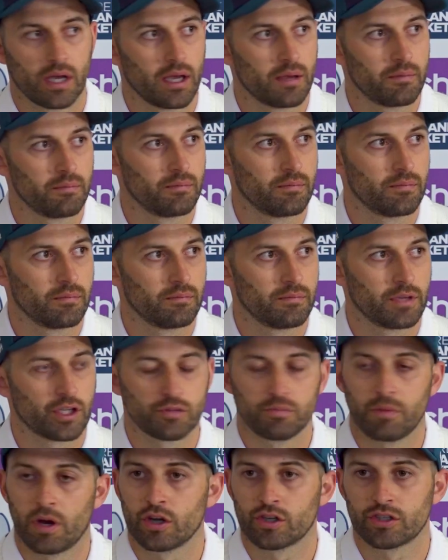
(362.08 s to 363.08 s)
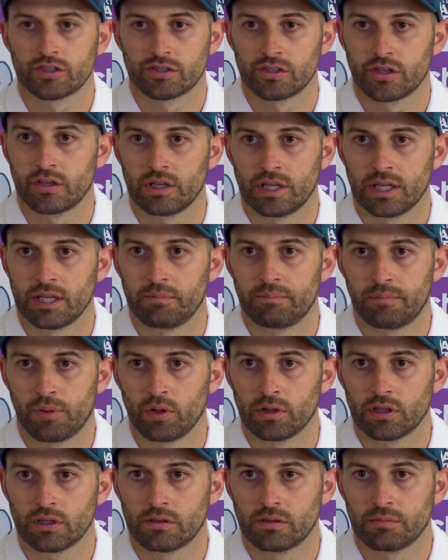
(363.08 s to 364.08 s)
Mitch Marsh certainly
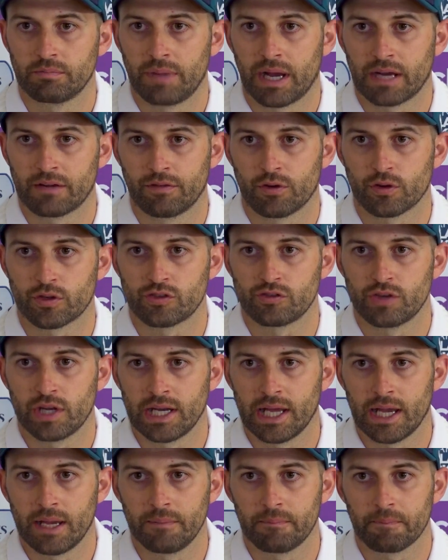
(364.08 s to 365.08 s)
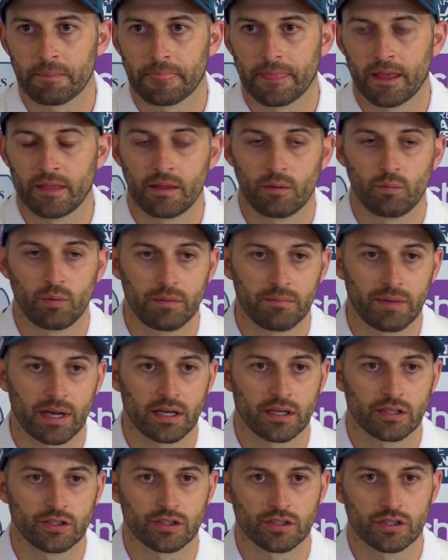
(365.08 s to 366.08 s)
pulled it back for Australia, and then we
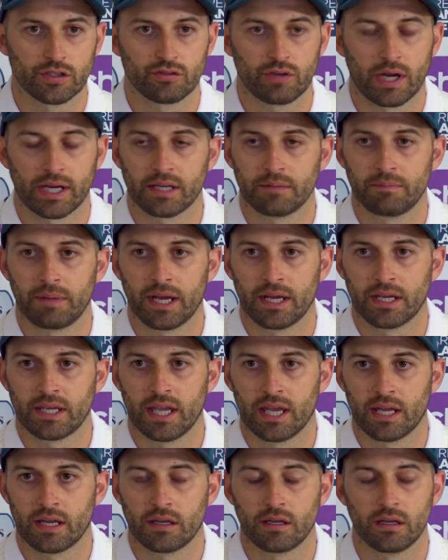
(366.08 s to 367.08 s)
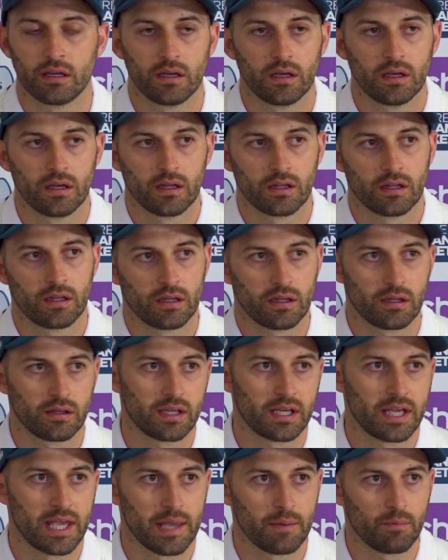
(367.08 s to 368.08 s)
managed to drag it back again. And
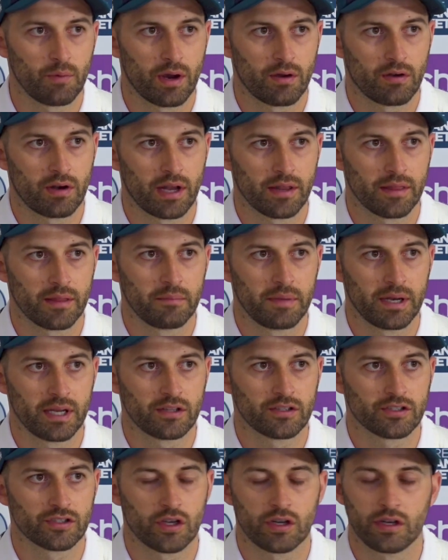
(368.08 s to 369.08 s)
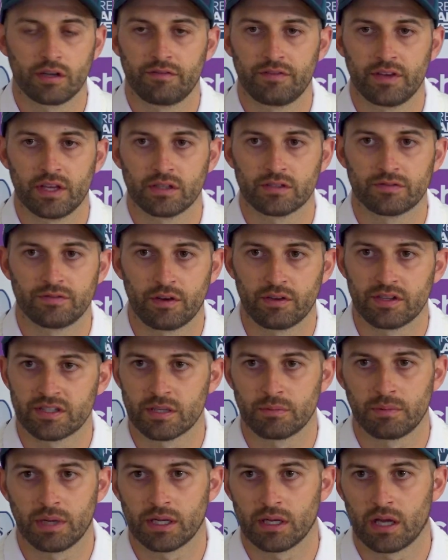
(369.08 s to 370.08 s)
the game where we're at the minute certainly feels very
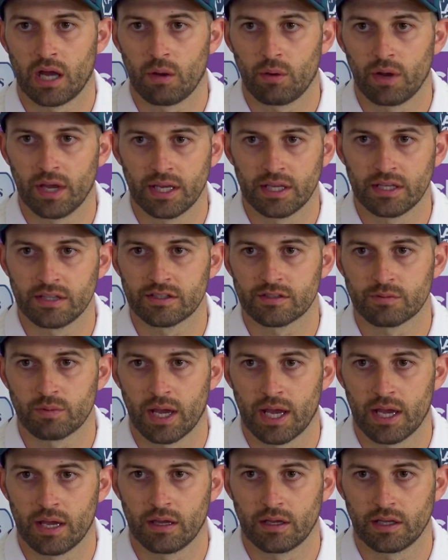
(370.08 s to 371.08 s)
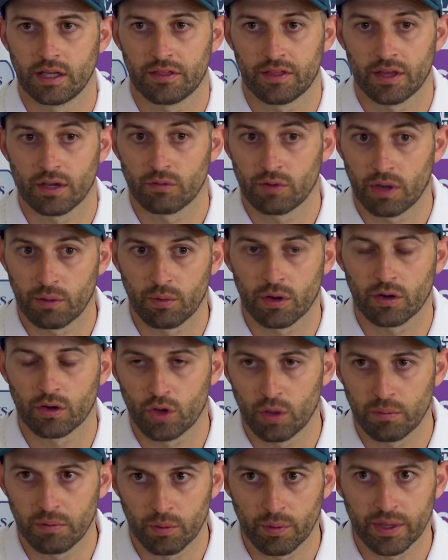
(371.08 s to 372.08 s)
similar to our innings, where you think, right, we're a
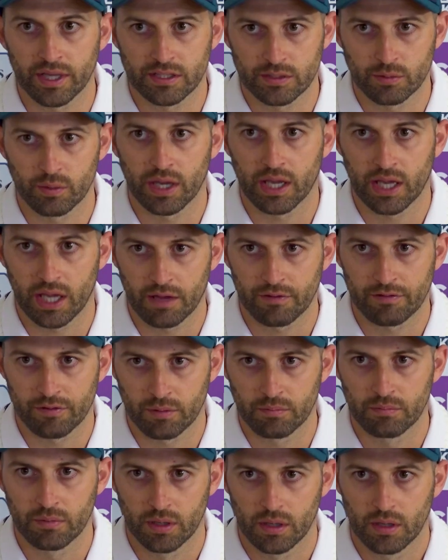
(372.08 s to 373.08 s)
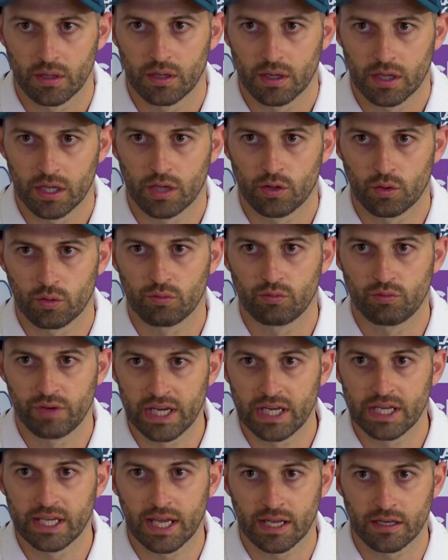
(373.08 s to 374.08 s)
couple of wickets away here from,
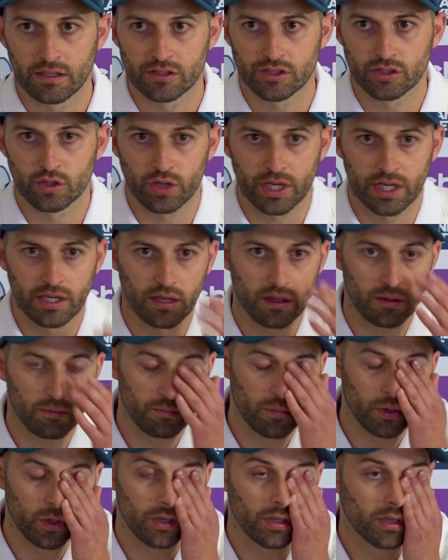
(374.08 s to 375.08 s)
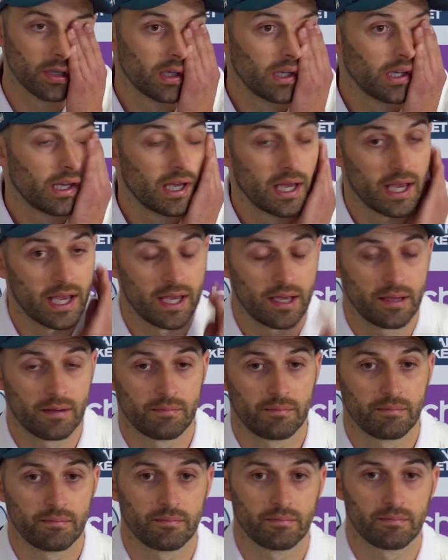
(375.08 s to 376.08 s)
really getting stuck into them. But
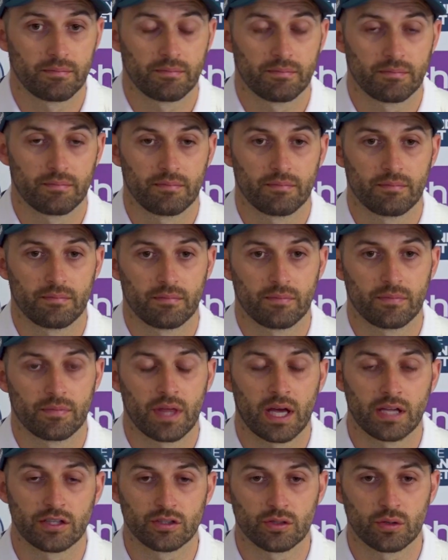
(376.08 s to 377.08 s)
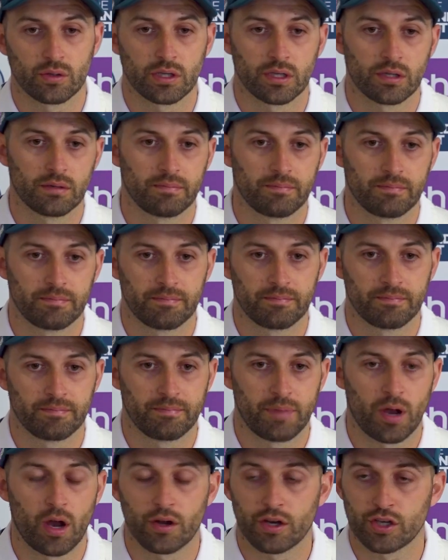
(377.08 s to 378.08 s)
that sort of
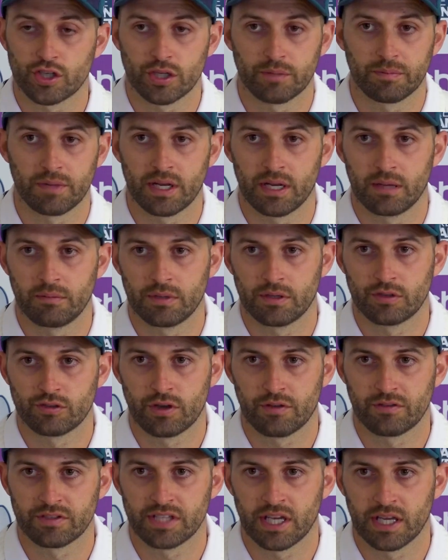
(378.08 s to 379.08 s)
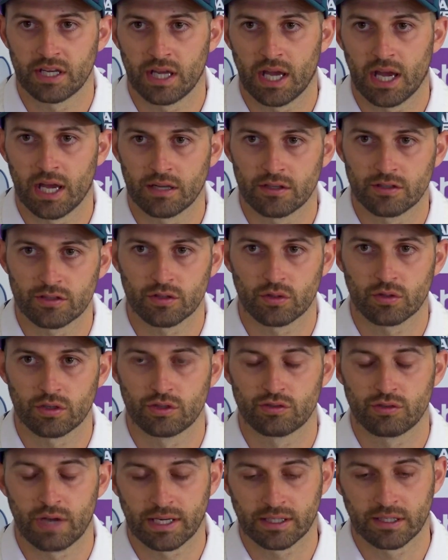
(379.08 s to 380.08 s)
partnership that him and Travis Head had sort
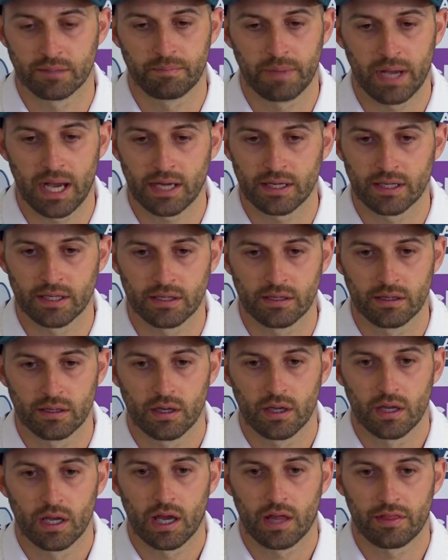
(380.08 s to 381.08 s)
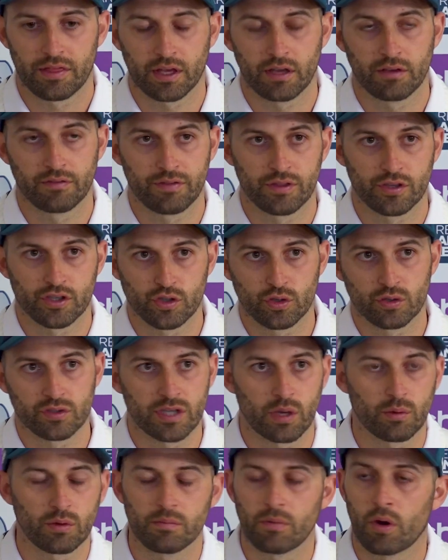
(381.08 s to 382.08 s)
of dragged it back. And I think if the
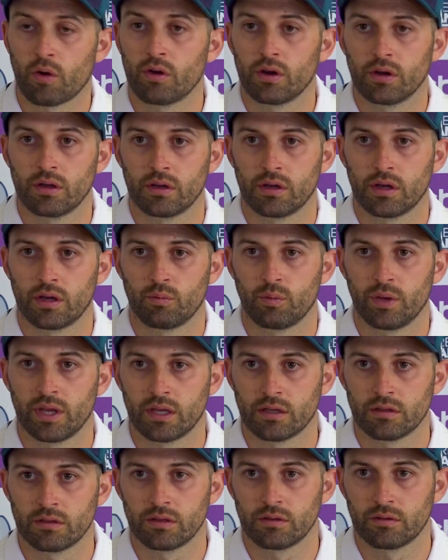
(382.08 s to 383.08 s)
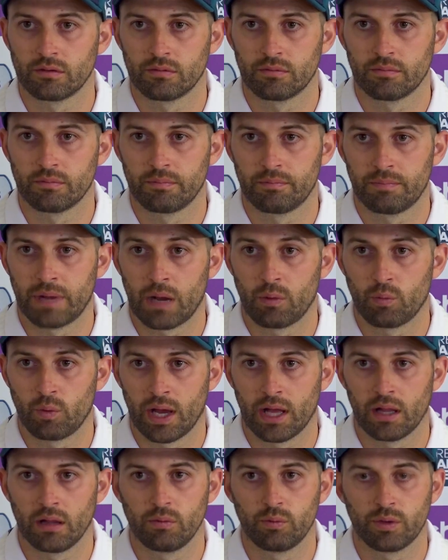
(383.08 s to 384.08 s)
sun's out tomorrow and we can bat
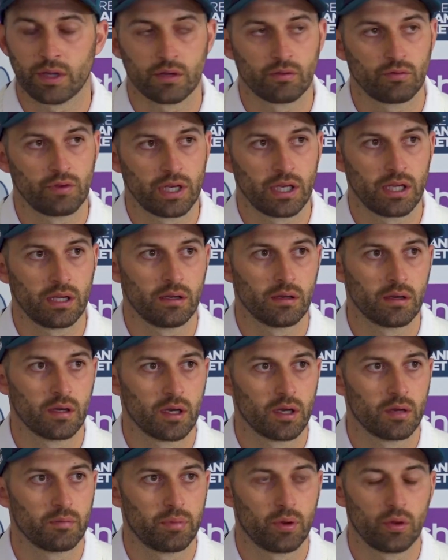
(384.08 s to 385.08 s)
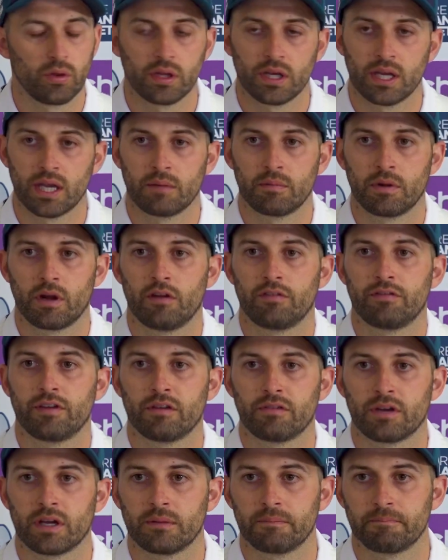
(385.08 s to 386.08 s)
well, we can really pull the game in our
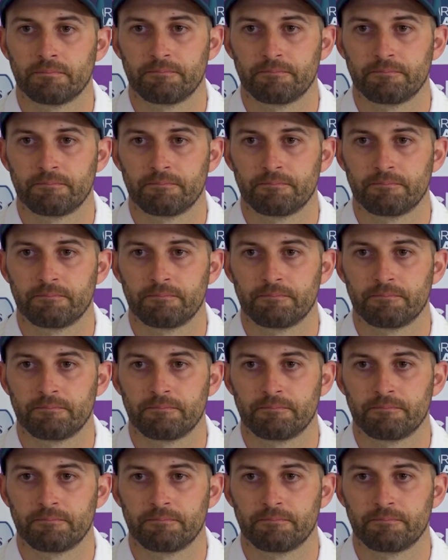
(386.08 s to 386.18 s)
favour.